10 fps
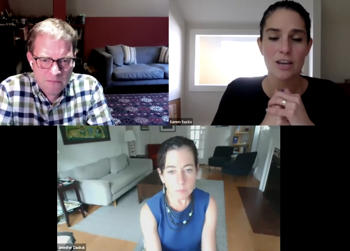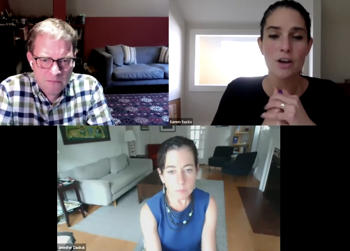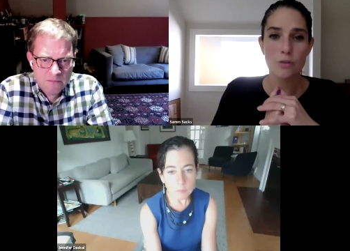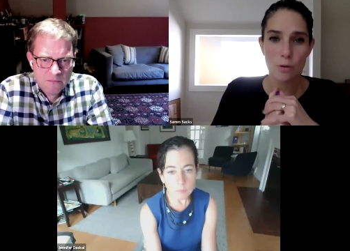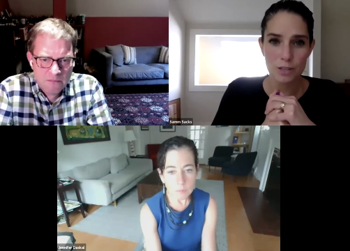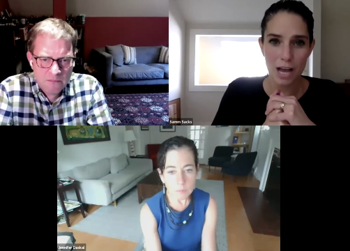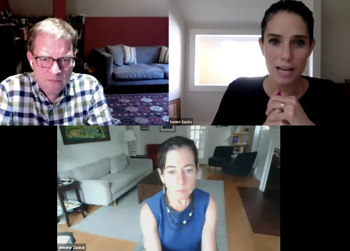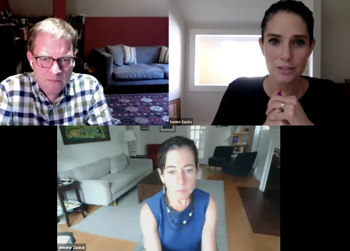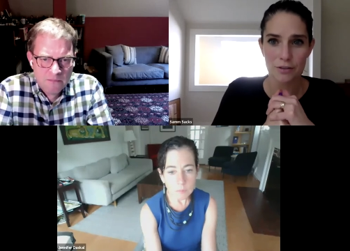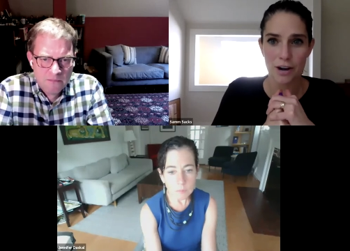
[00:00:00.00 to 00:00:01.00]
Speaker 1: those
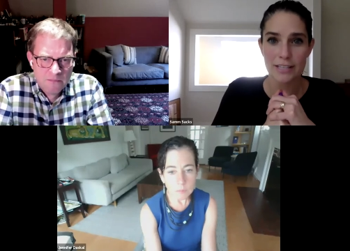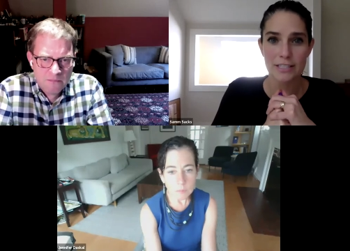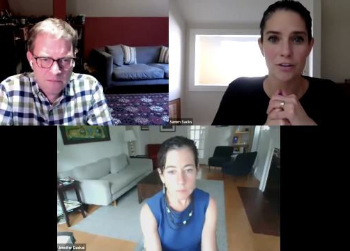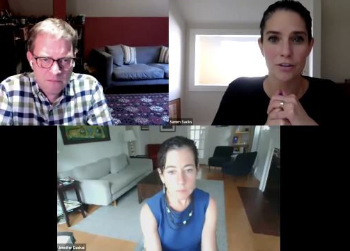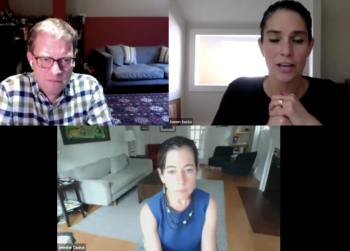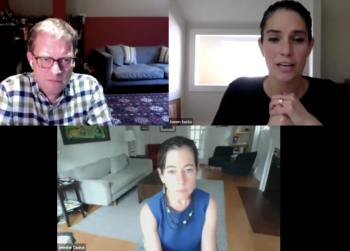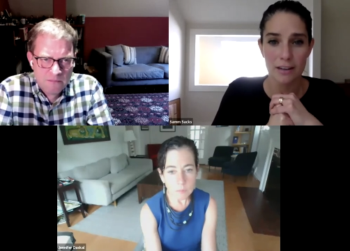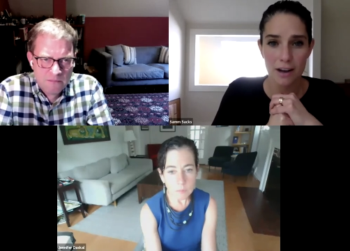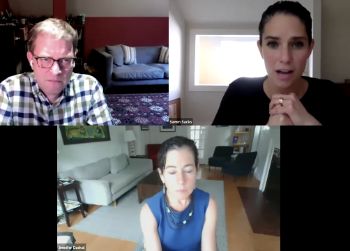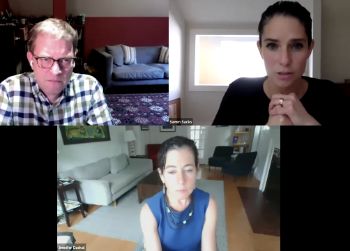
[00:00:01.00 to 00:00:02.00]
kinds of criteria in
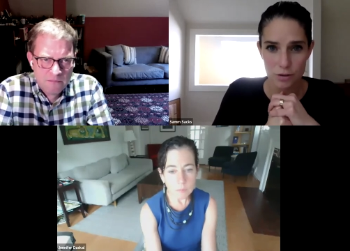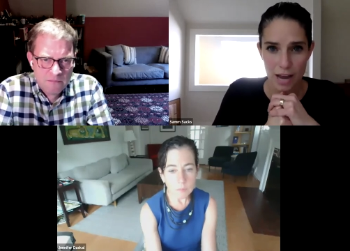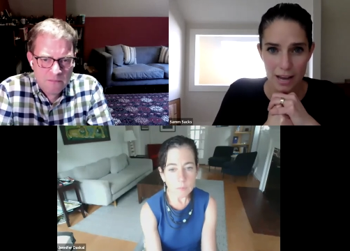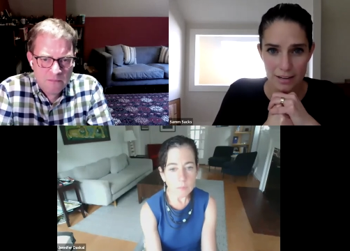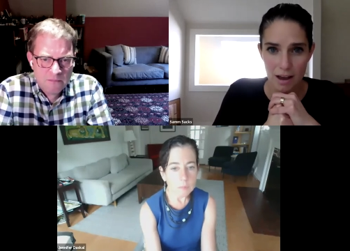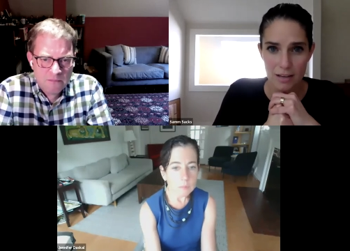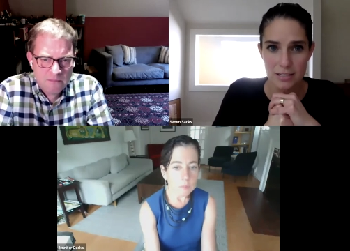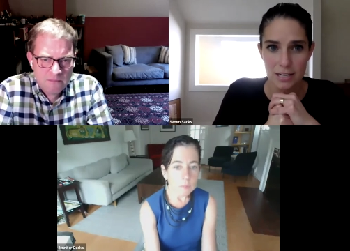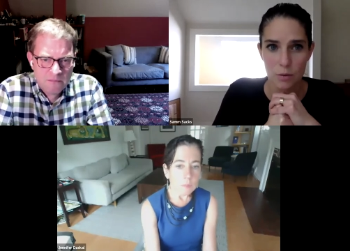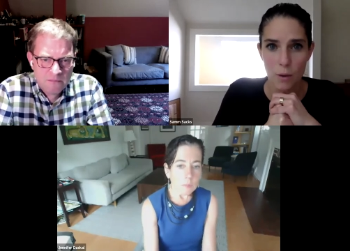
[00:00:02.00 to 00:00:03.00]
a country
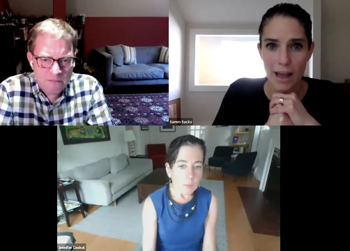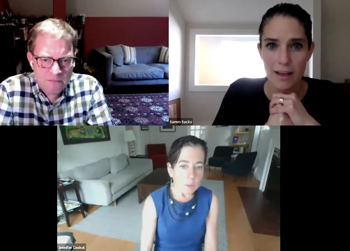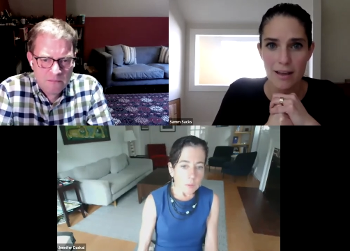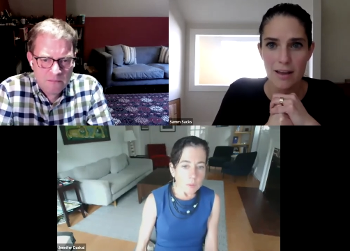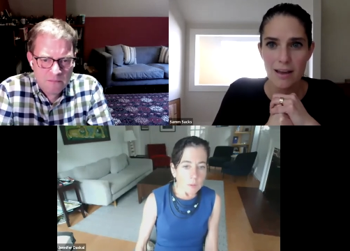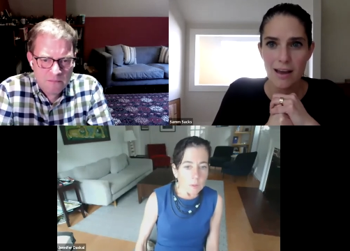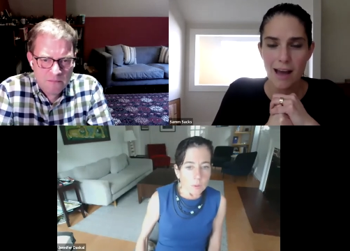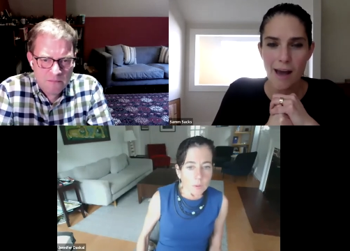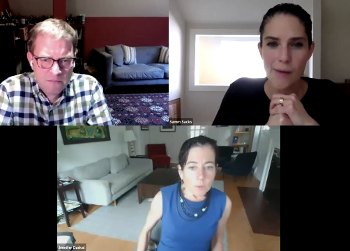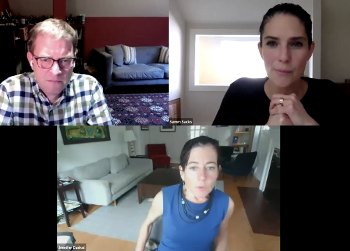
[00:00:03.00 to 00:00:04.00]
agnostic way.
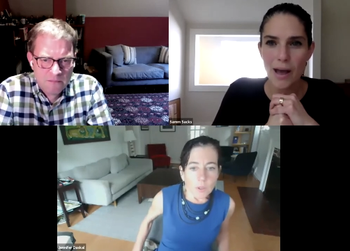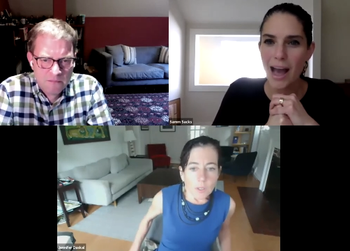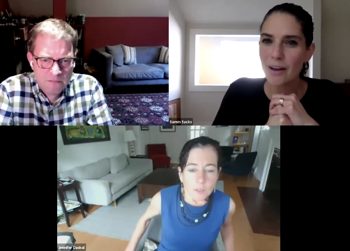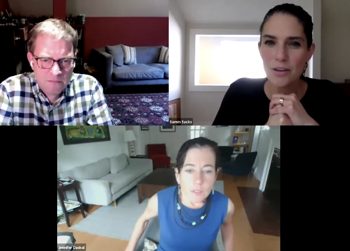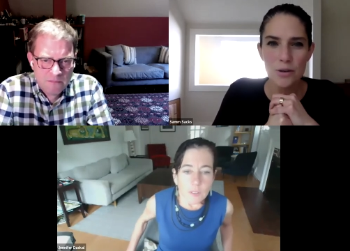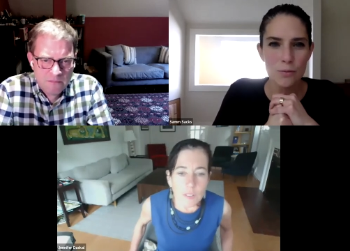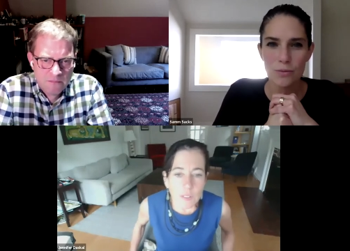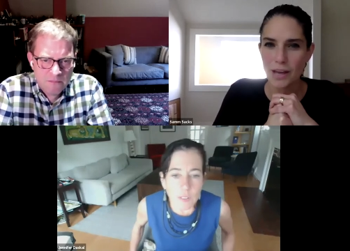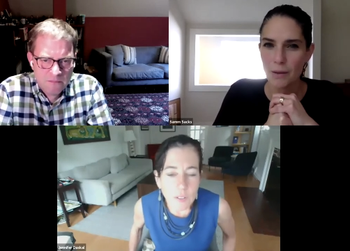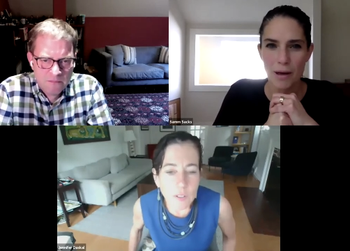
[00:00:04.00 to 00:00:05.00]
Um, how do you
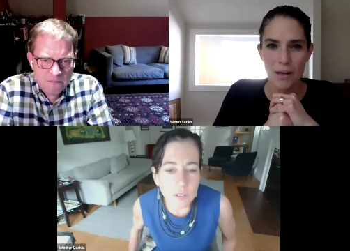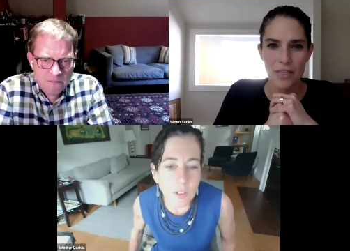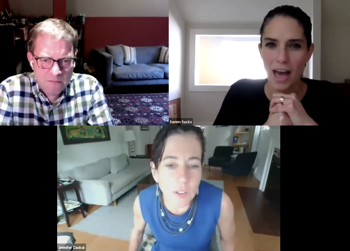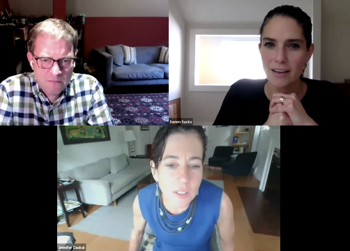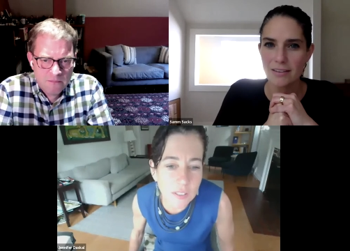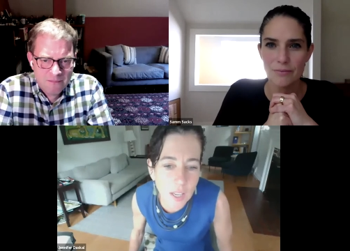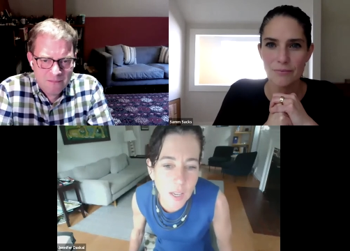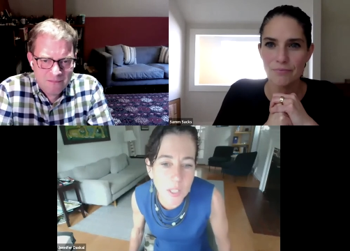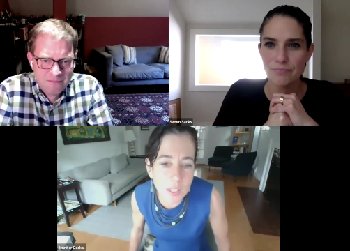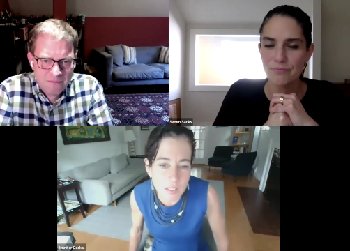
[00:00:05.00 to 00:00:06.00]
think about that?
Speaker 2: I
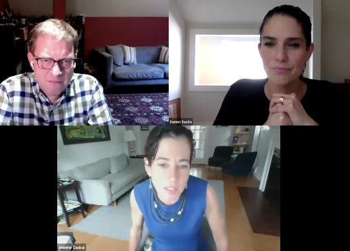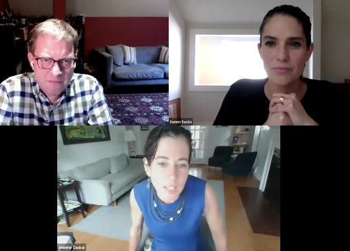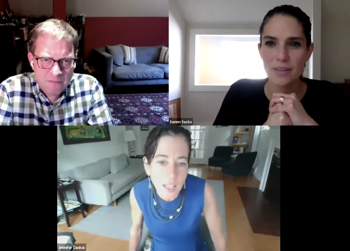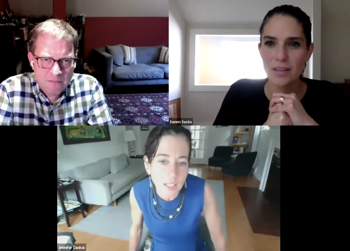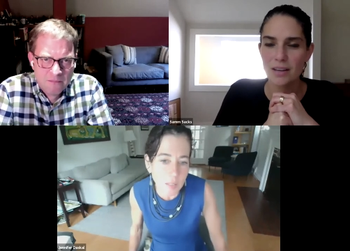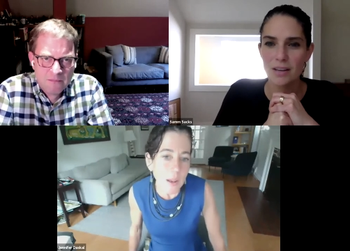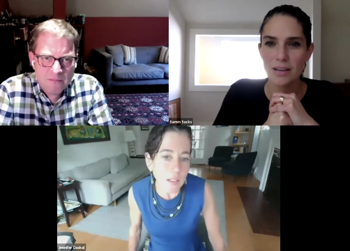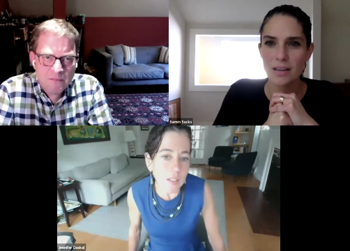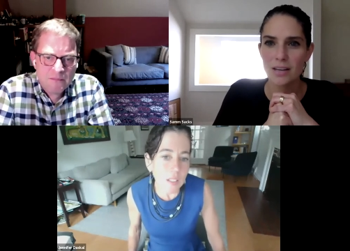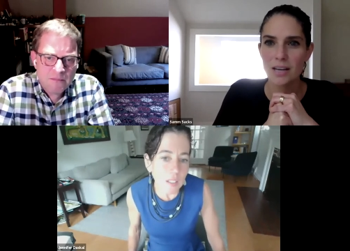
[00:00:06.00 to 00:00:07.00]
mean, this thing gets
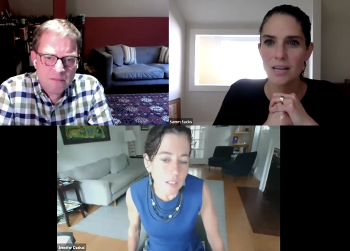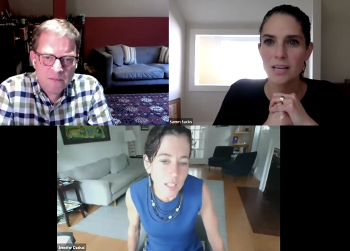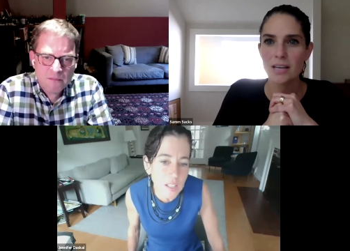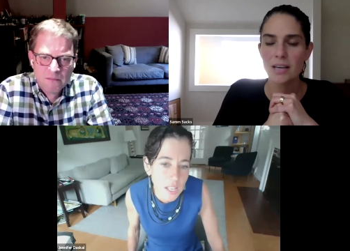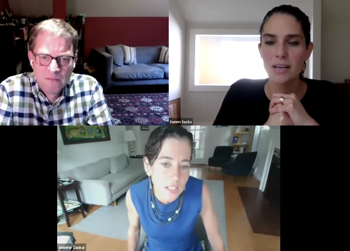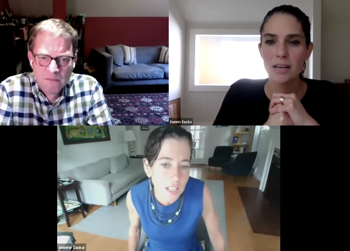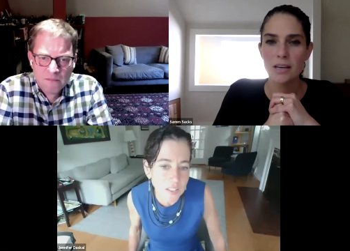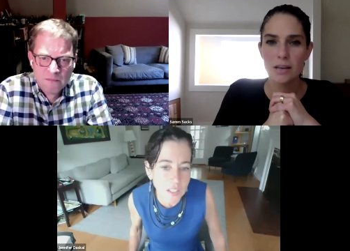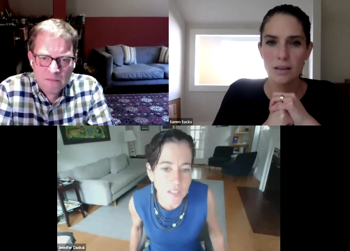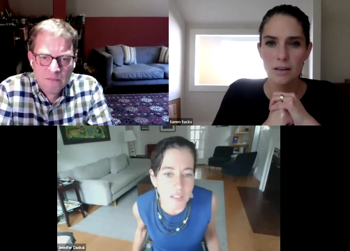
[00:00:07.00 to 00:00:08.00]
back to this. Get, then gets
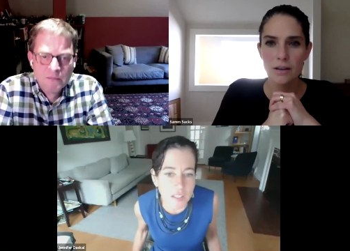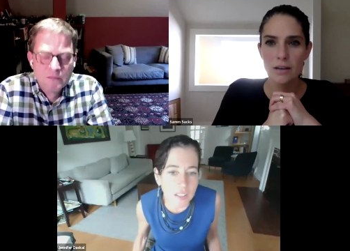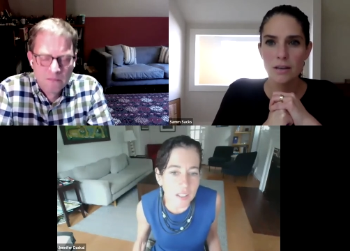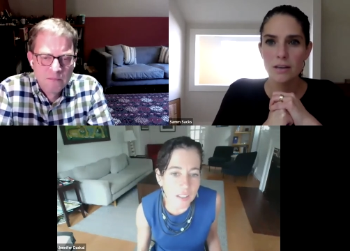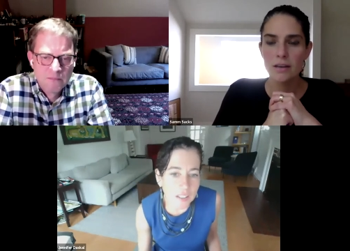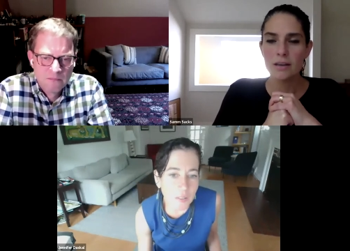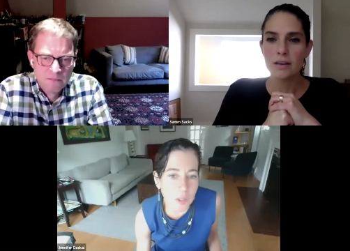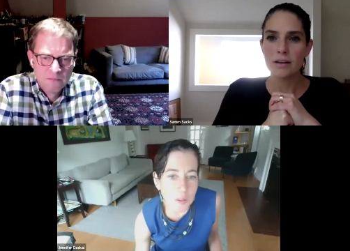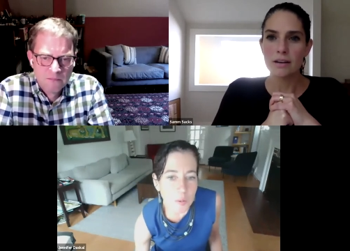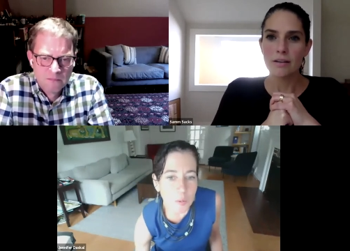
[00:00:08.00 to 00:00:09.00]
us into the. I
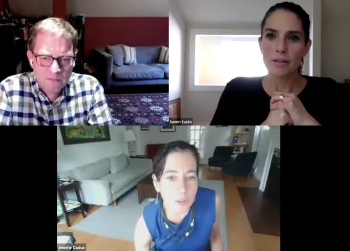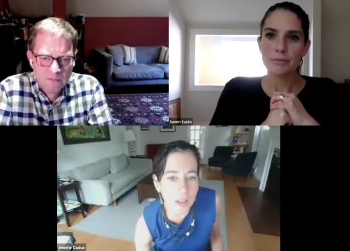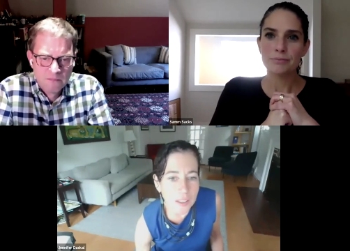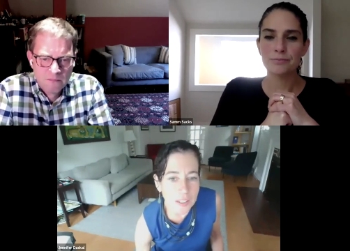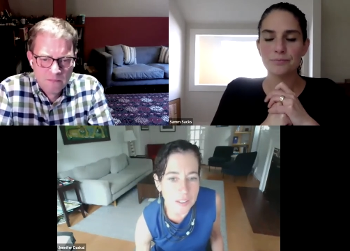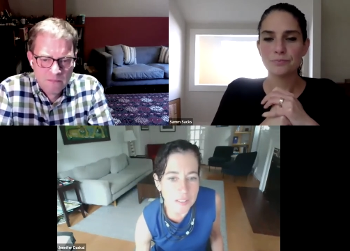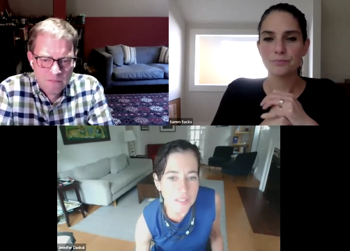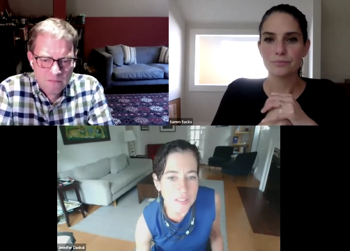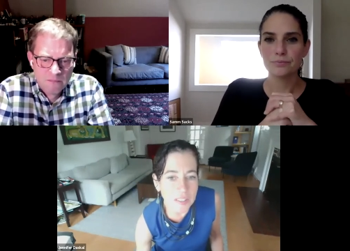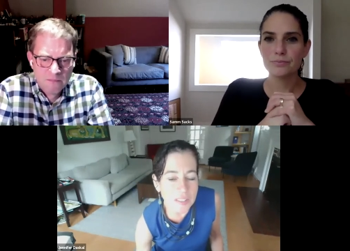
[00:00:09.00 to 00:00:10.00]
mean, I think this
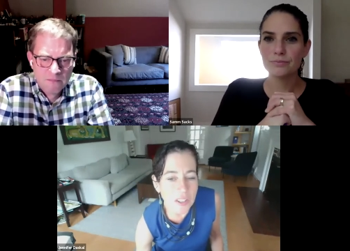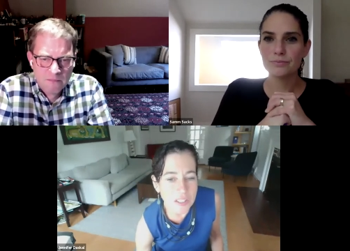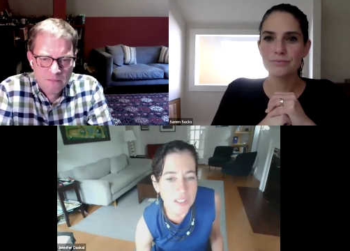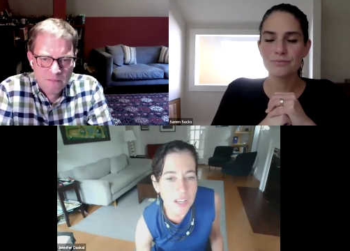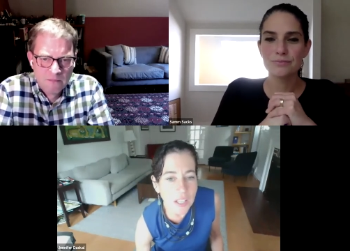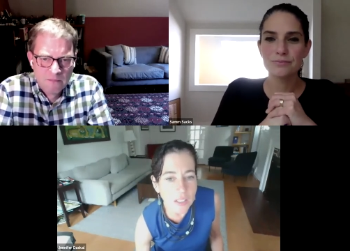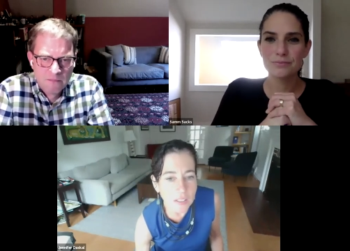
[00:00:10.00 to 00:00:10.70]
starts to take us